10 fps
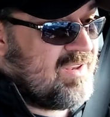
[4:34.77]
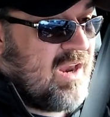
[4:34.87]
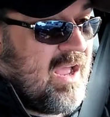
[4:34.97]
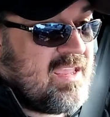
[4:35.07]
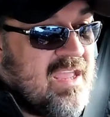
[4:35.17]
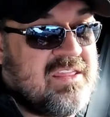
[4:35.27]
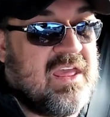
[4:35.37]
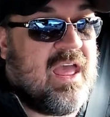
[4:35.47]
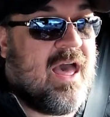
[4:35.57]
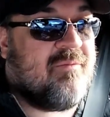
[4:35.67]
you know, I can't
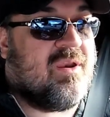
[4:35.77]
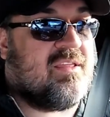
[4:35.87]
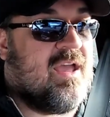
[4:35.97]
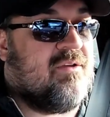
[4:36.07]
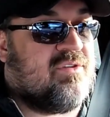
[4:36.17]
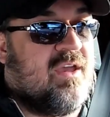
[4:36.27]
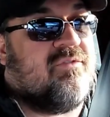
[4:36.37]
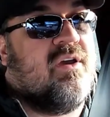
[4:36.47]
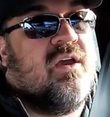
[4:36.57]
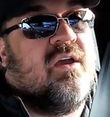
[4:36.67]
tell you how many times
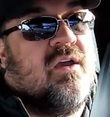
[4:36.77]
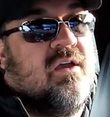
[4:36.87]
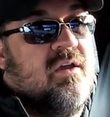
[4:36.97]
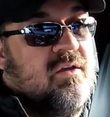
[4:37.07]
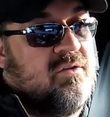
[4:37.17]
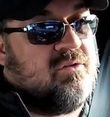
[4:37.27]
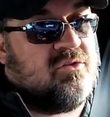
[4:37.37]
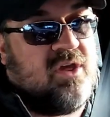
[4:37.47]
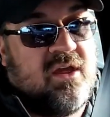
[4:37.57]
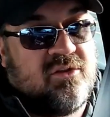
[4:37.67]
I've
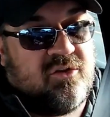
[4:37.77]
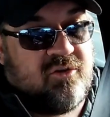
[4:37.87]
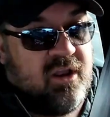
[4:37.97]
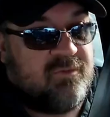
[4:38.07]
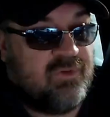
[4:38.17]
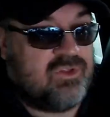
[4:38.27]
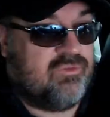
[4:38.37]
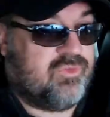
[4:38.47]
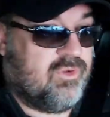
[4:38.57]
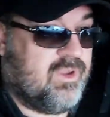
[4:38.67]
changed the
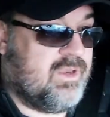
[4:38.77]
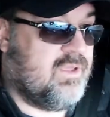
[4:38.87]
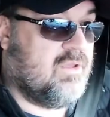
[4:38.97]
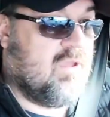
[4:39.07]
transmission fluid.